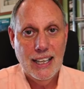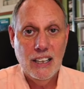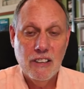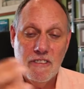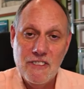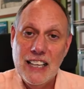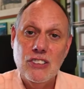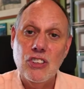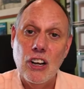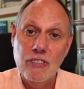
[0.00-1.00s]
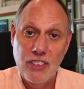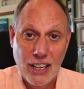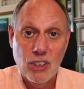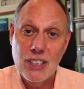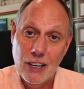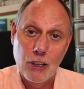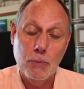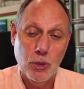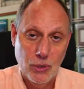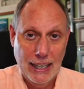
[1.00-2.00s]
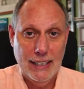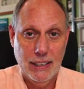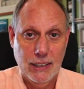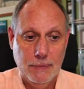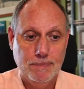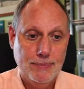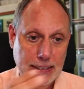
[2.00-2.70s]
in the face of their terrible reality.